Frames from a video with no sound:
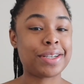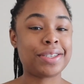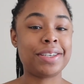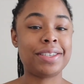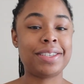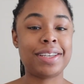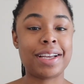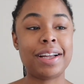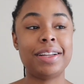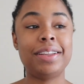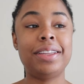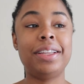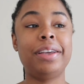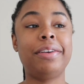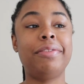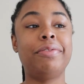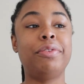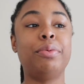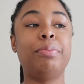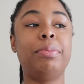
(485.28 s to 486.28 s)
that's a sad
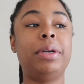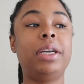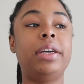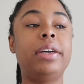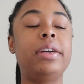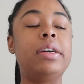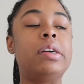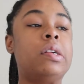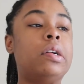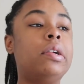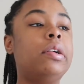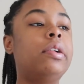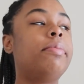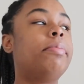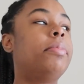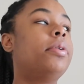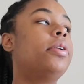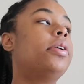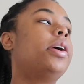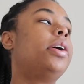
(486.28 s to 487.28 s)
thing for me,
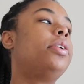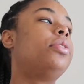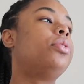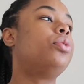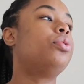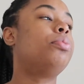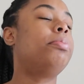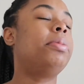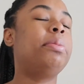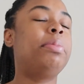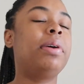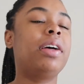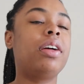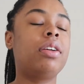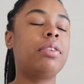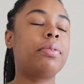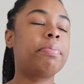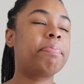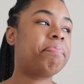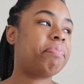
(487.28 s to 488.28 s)
but I don't know, maybe
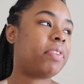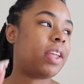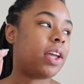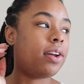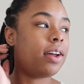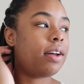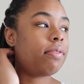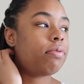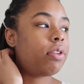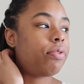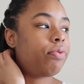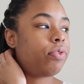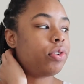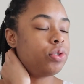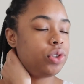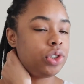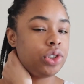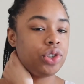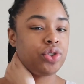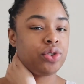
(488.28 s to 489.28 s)
I have the
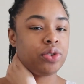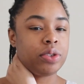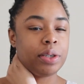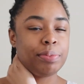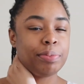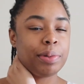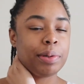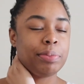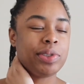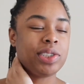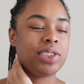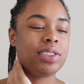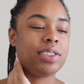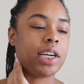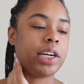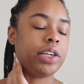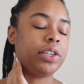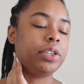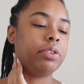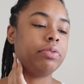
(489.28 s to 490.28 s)
frozen shrimp, I'm just
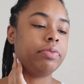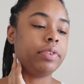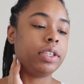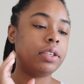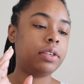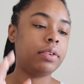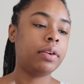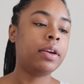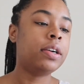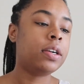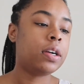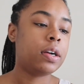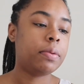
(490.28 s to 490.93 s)
tired of it,